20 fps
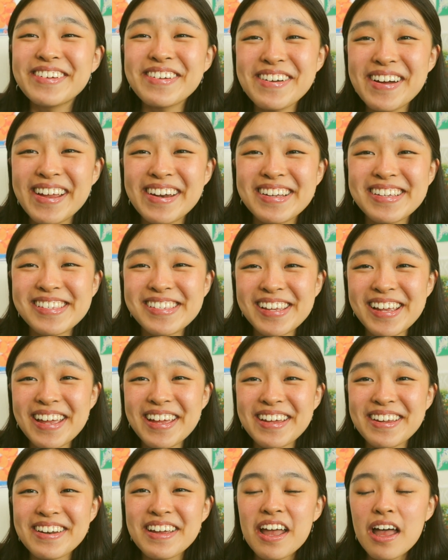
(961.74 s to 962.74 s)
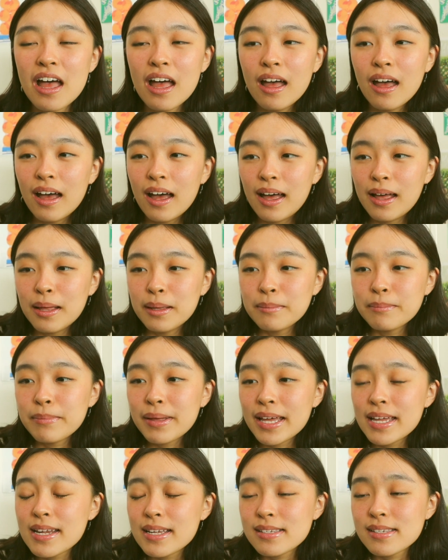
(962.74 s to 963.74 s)
know how to say it,
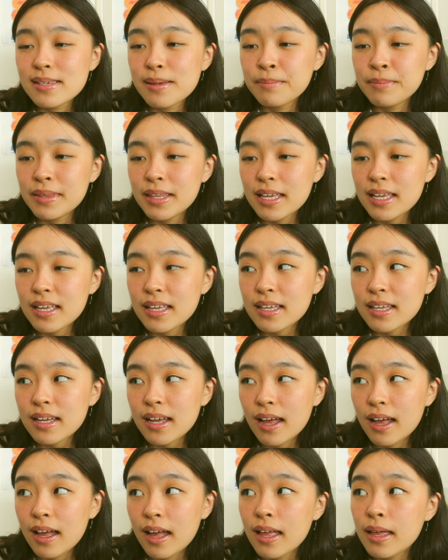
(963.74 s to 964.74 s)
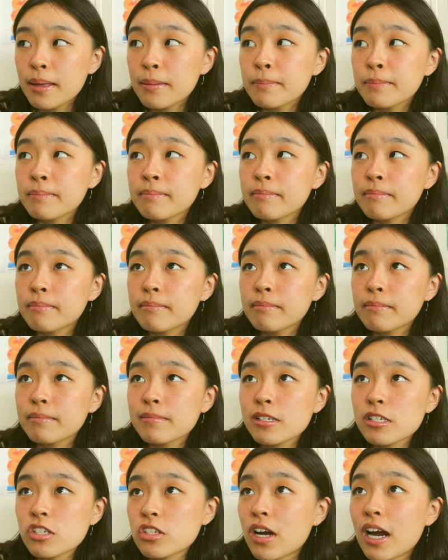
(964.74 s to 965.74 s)
but it's something I'm
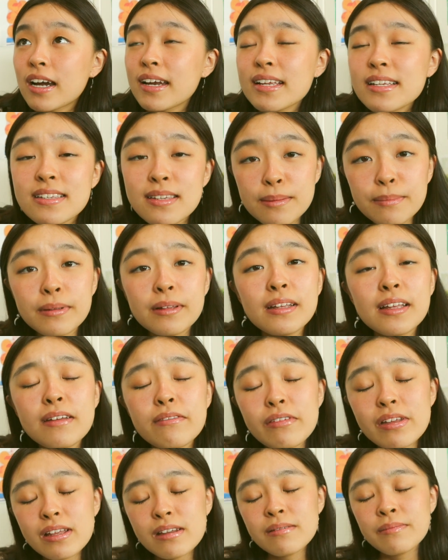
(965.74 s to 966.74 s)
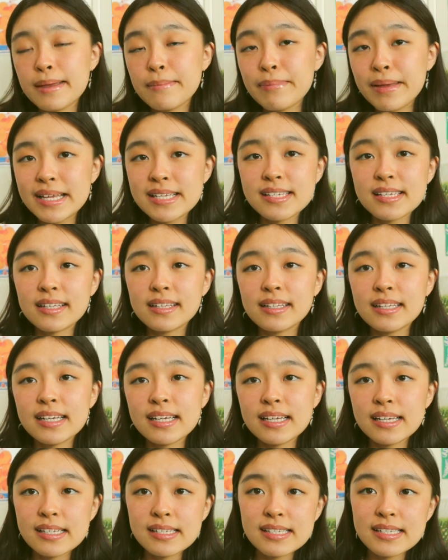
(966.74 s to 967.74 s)
starting to believe in. It
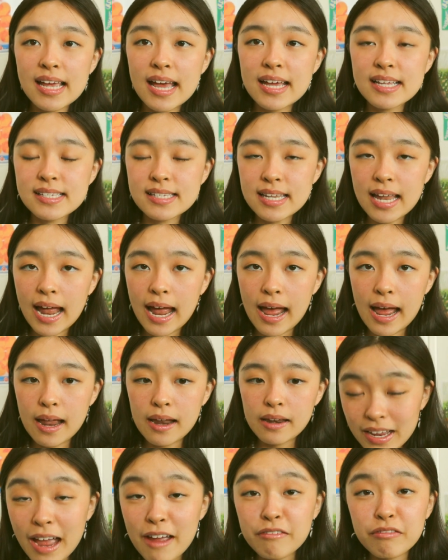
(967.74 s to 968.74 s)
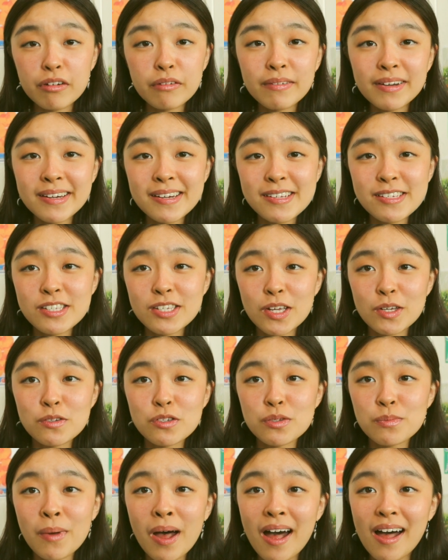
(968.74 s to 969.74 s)
basically says that everyone is so
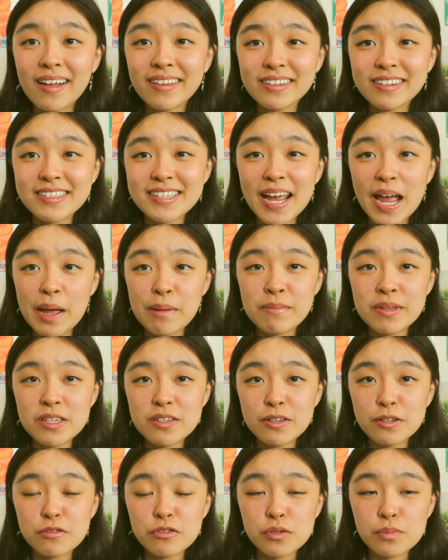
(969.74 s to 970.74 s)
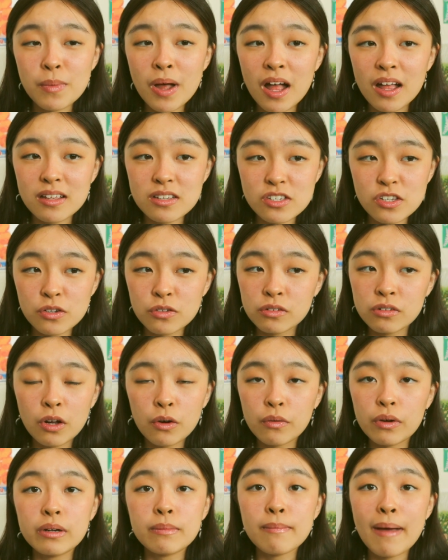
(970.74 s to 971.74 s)
small, their time is so small, so
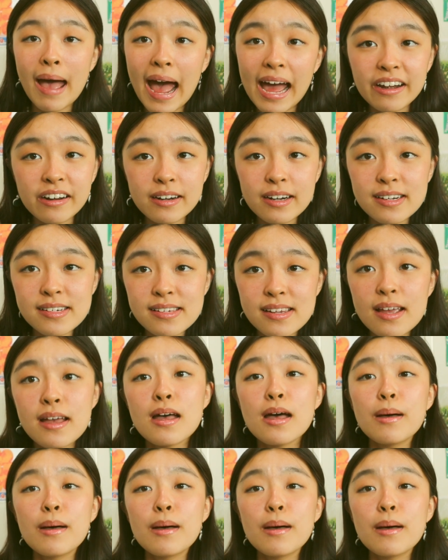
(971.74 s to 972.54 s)
no one matters.